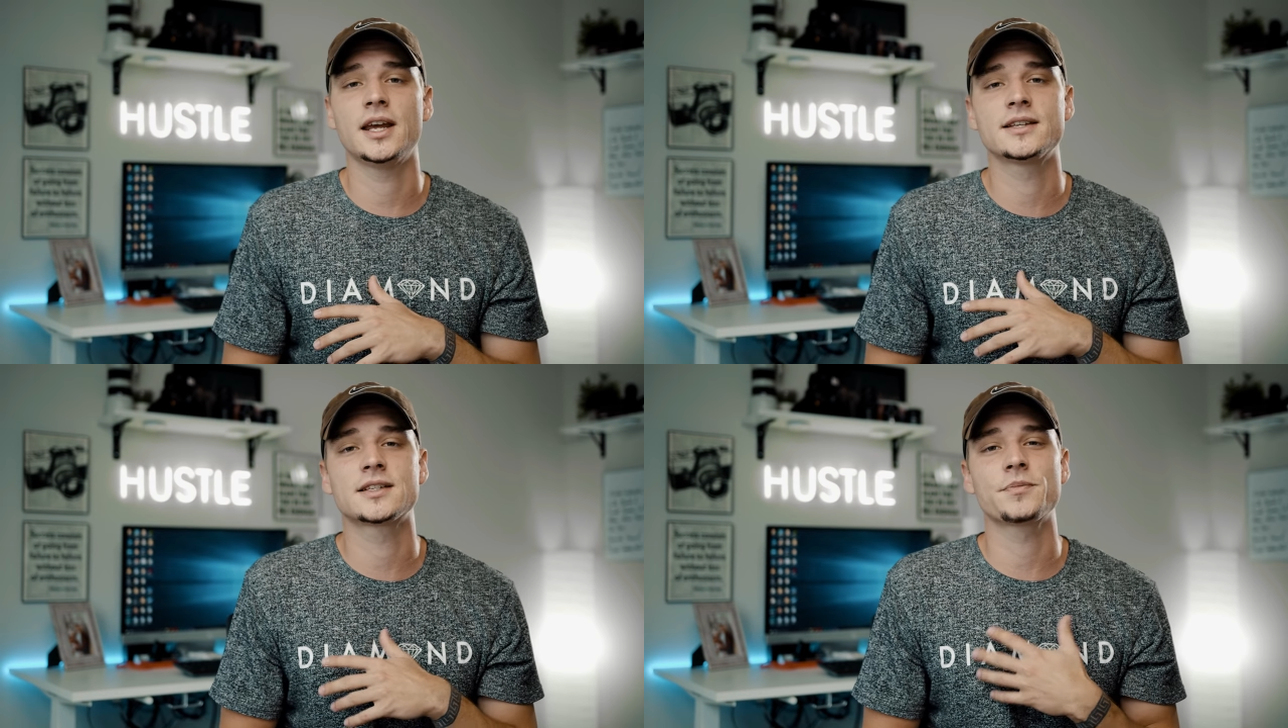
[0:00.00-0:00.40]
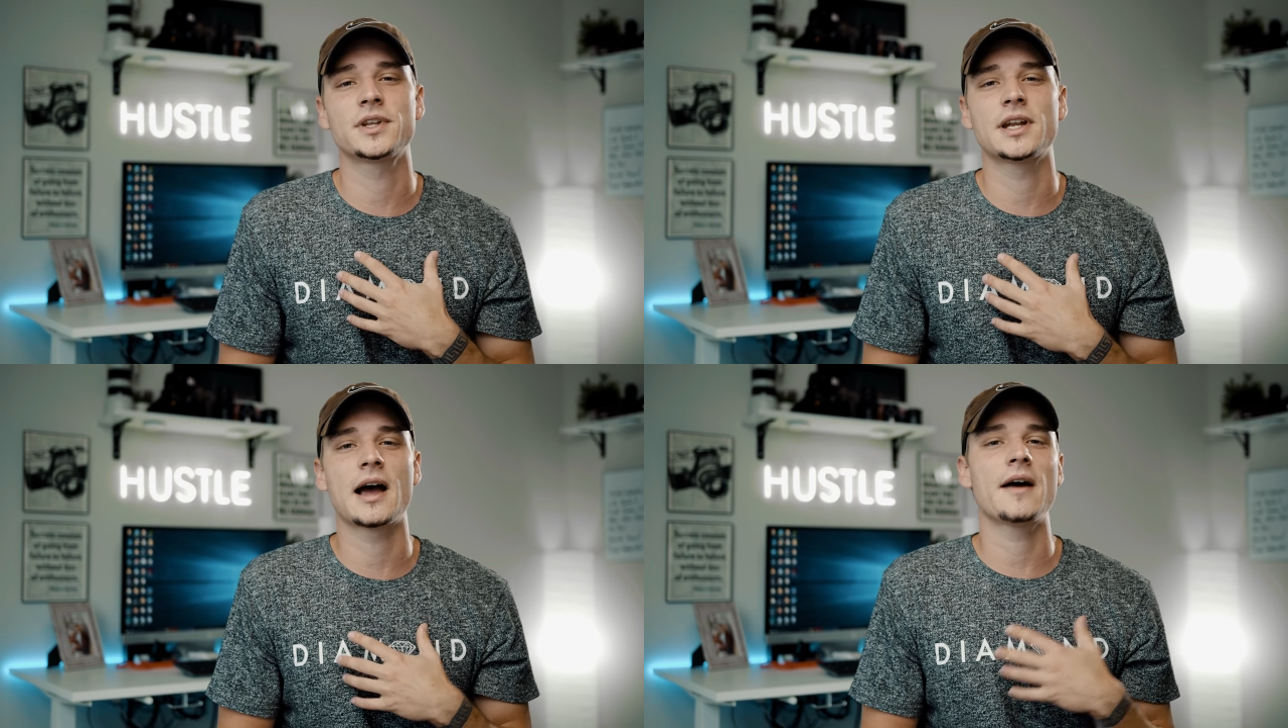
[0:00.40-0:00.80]
is
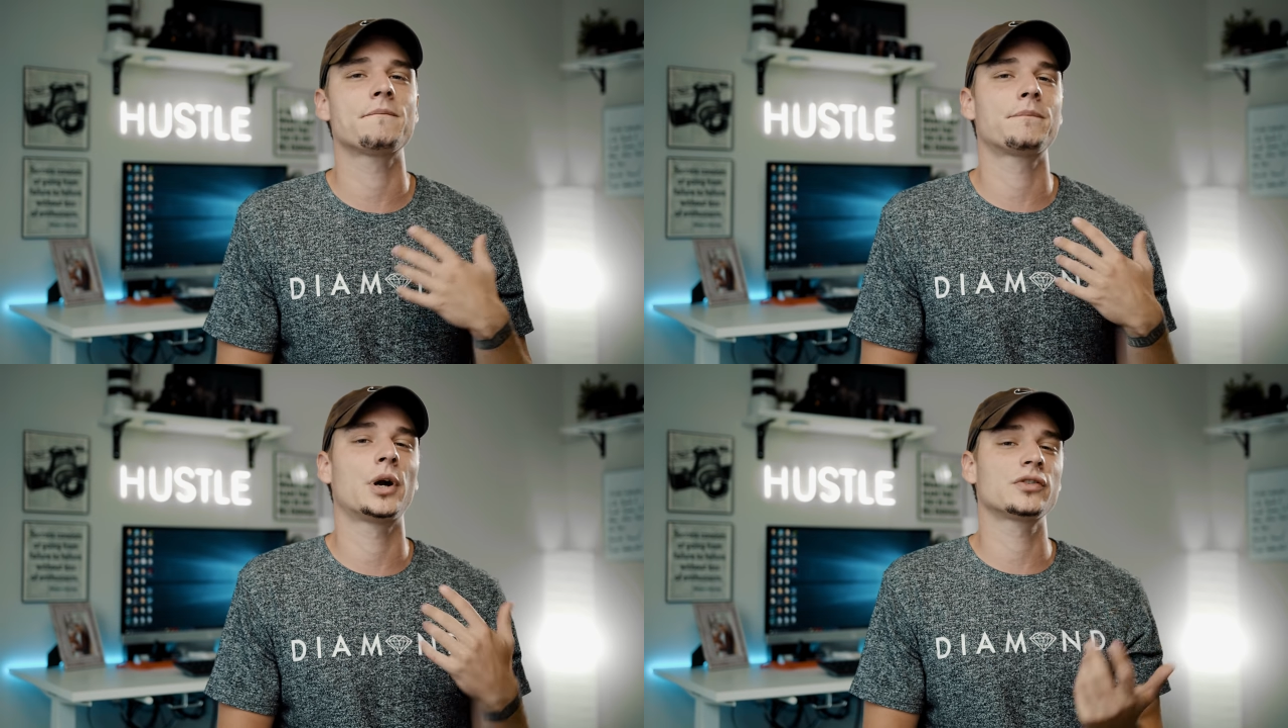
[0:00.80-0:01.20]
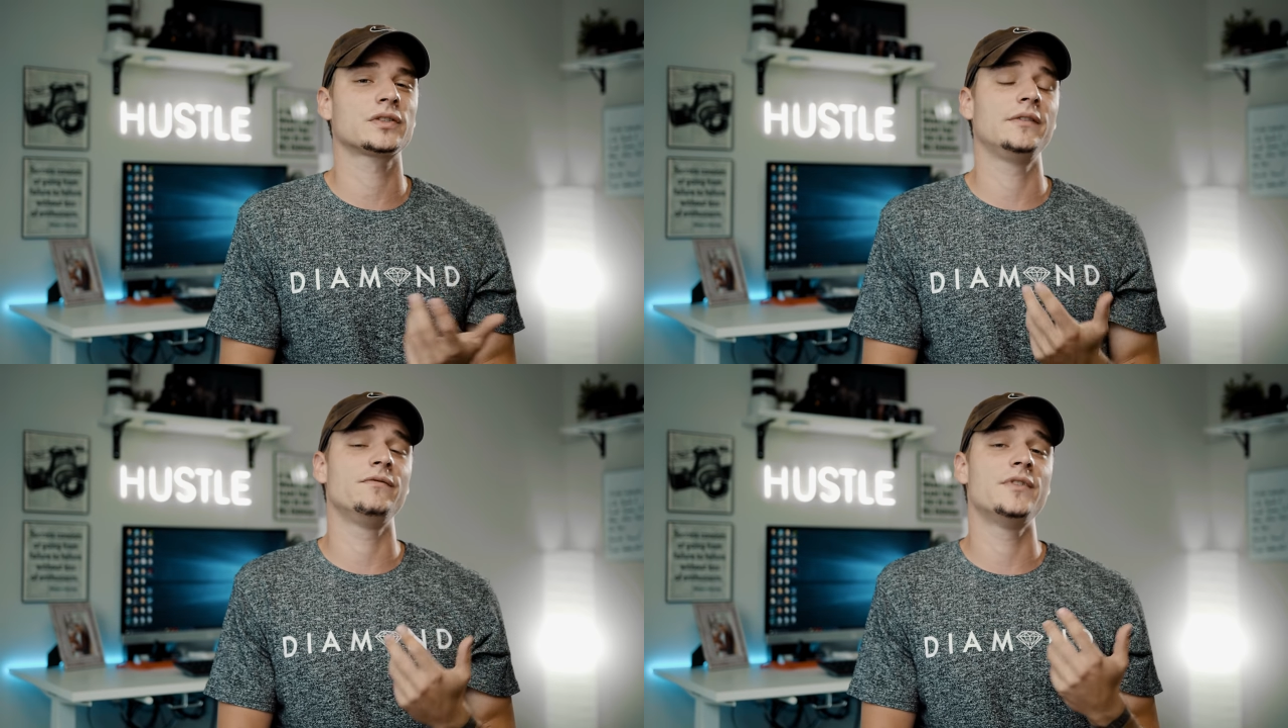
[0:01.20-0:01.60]
something I've
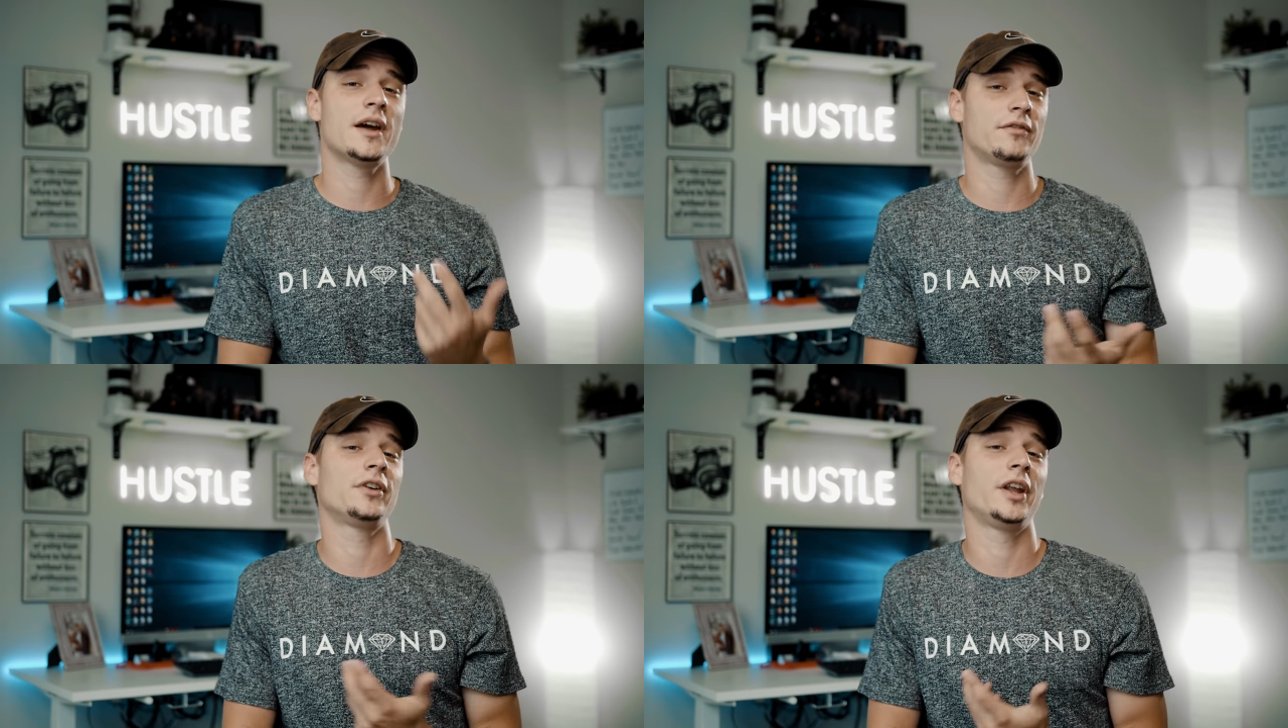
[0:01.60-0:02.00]
personally never